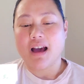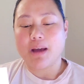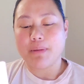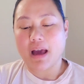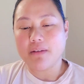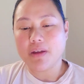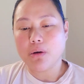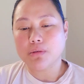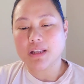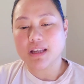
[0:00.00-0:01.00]
I'm having
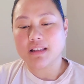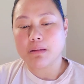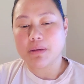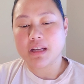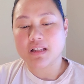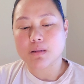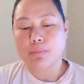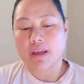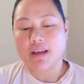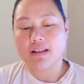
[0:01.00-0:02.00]
only a limited
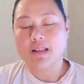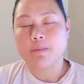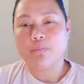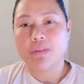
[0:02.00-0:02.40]
space.